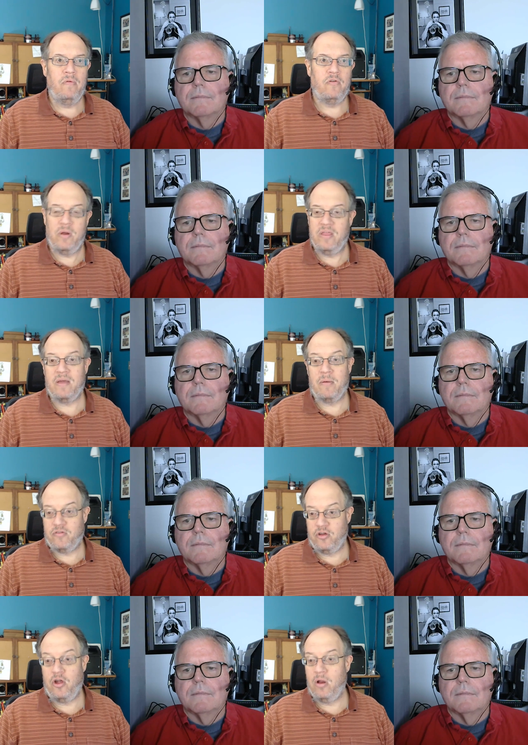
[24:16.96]
Speaker 1: so what do you think
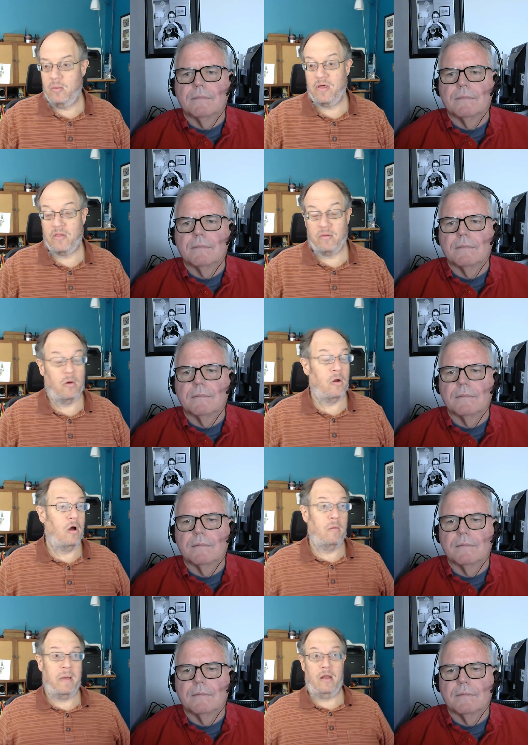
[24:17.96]
about security? Well, them going,
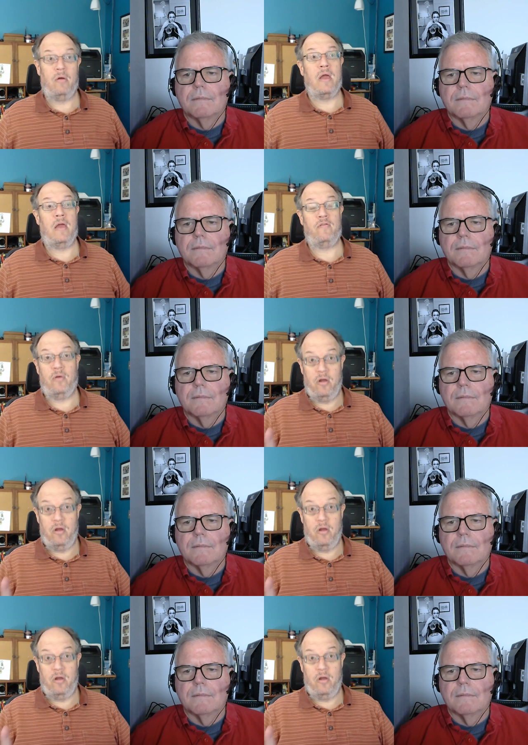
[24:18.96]
oh man, okay, so